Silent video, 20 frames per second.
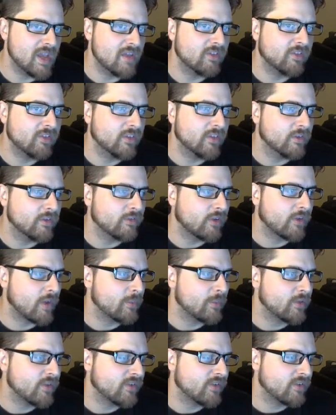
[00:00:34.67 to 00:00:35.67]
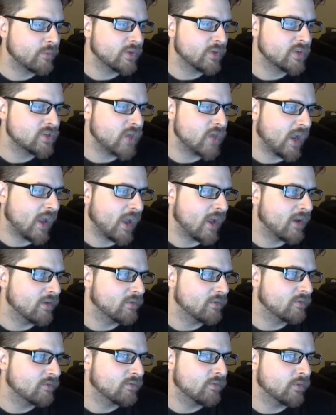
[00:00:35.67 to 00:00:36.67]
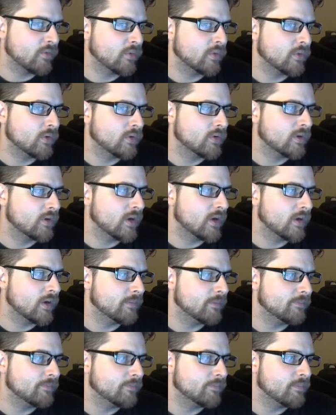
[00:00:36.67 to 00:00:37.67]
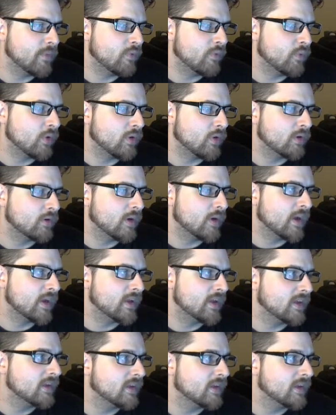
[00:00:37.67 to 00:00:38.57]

And there's a couple of things I want to check out for before I